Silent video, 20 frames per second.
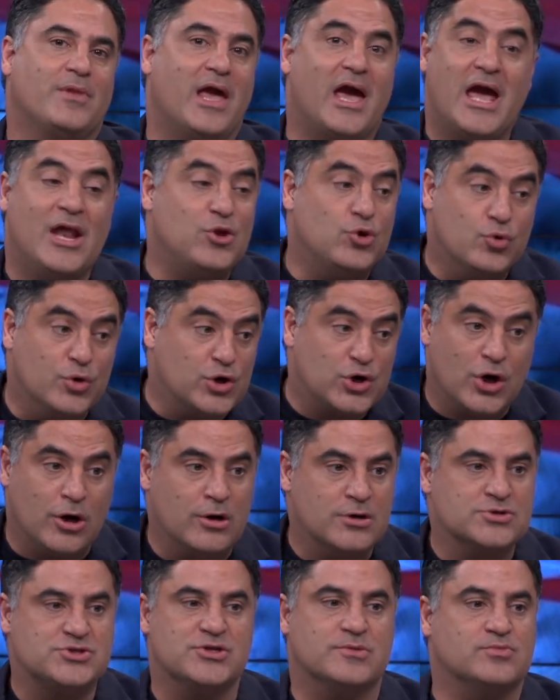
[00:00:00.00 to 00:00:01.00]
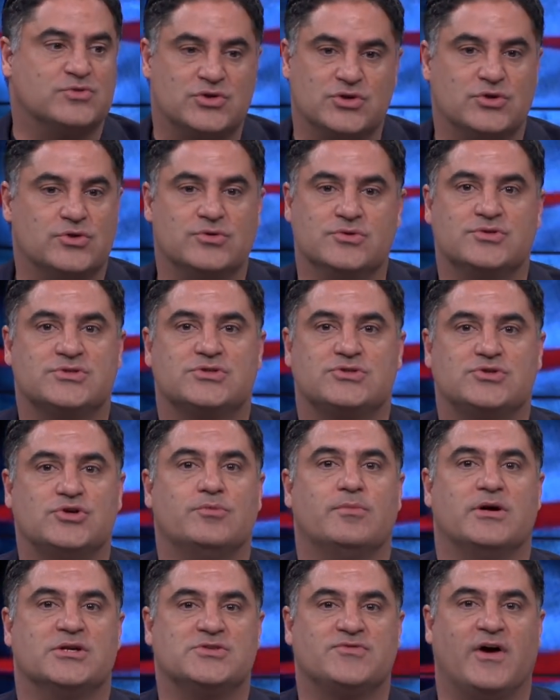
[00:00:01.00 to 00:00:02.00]
and you encourage them to use too
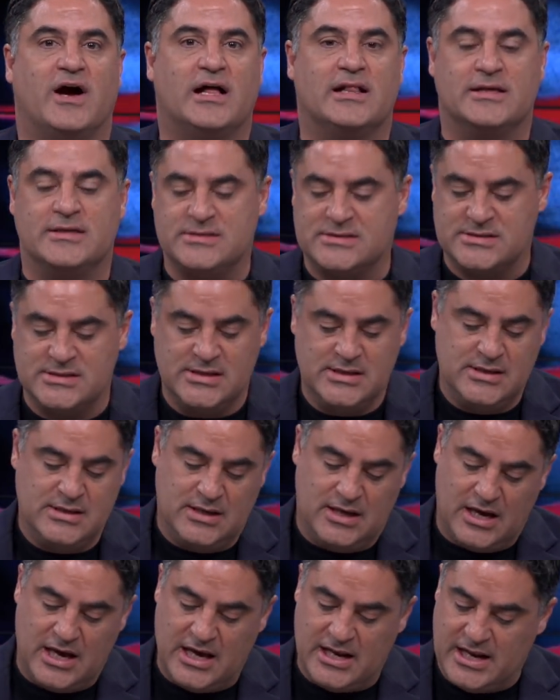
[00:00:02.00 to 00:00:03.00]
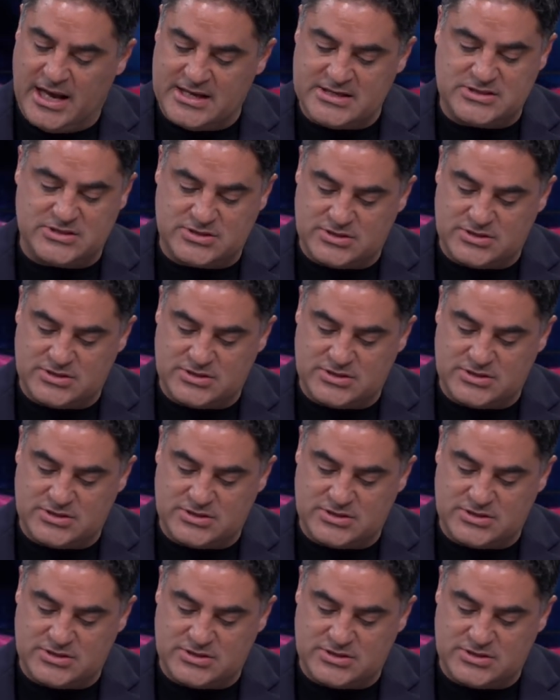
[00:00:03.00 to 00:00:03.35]
much violence. And that's